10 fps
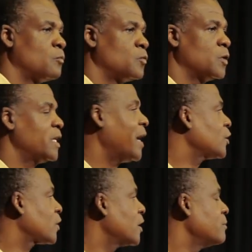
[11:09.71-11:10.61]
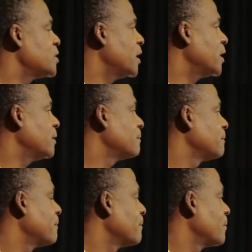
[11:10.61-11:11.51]
The doctor comes
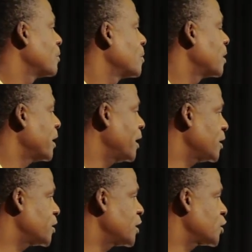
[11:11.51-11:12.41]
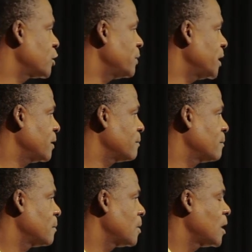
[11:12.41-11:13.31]
in and he says to me,
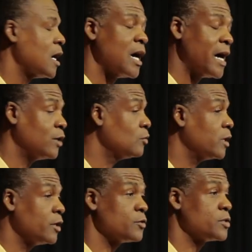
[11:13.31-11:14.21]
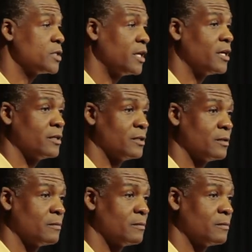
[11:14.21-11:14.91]
I don't understand